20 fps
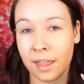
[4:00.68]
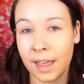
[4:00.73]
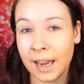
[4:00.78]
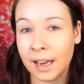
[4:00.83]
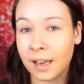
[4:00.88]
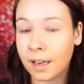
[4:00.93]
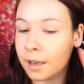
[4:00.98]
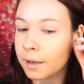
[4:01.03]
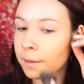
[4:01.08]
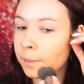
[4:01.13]

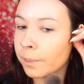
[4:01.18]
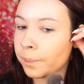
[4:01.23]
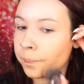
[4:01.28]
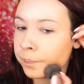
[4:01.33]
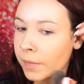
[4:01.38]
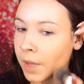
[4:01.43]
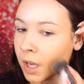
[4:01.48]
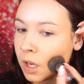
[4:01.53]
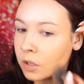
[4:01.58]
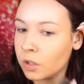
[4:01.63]
thick.
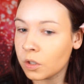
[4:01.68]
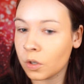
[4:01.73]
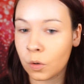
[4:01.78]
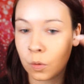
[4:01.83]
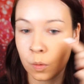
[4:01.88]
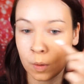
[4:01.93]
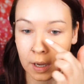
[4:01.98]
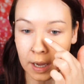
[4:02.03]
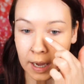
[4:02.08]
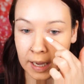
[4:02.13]

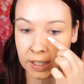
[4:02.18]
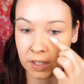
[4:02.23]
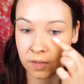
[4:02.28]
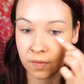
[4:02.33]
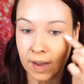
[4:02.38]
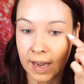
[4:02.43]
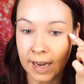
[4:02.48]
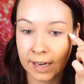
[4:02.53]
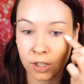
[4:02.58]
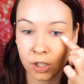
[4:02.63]
So it's
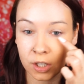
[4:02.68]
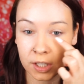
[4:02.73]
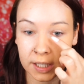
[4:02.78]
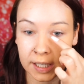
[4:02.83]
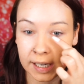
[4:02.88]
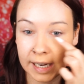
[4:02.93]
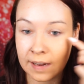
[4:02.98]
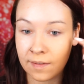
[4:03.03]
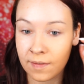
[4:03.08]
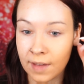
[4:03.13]
fine just
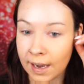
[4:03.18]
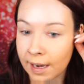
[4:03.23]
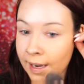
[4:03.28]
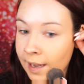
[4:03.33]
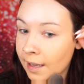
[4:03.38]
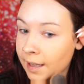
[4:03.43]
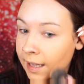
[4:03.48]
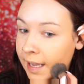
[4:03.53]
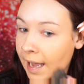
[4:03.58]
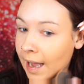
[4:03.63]
to leave that
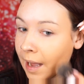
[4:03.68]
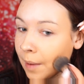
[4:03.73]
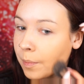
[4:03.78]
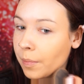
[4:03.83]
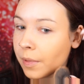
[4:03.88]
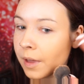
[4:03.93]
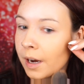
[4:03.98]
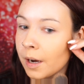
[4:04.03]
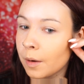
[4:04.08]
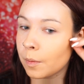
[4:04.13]
little
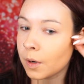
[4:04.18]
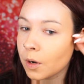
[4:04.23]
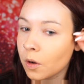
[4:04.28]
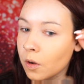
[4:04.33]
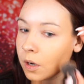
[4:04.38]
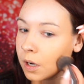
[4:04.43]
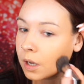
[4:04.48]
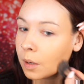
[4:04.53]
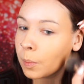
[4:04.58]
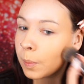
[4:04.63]
gap there. We're
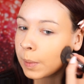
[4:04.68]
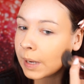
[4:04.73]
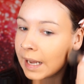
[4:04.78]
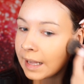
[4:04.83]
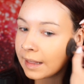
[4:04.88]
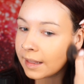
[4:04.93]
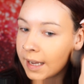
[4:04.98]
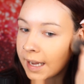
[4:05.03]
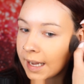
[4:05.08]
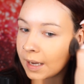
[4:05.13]
going to
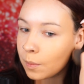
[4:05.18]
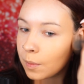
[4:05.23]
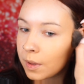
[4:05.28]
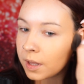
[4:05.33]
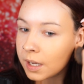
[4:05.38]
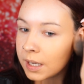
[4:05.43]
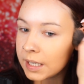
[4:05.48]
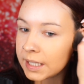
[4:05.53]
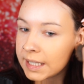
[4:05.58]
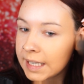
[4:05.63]
blend that in
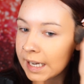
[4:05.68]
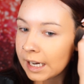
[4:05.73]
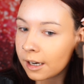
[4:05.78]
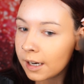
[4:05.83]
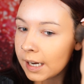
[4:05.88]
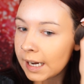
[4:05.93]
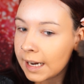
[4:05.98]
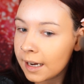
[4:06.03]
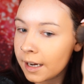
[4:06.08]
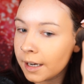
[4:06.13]
with
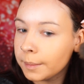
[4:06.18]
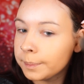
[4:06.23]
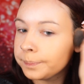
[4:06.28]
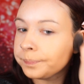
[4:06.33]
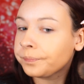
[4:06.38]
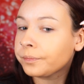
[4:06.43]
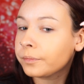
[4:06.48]
concealer later.